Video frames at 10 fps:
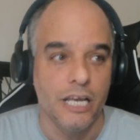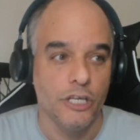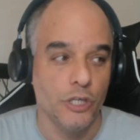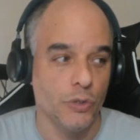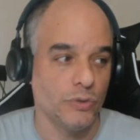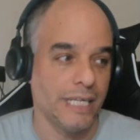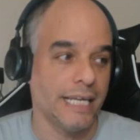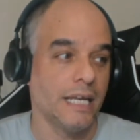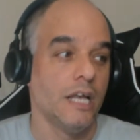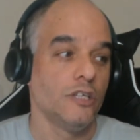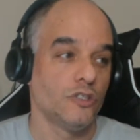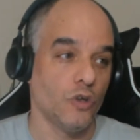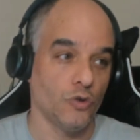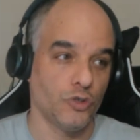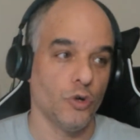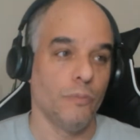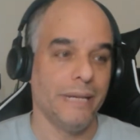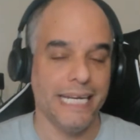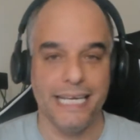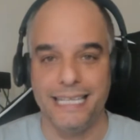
using social media.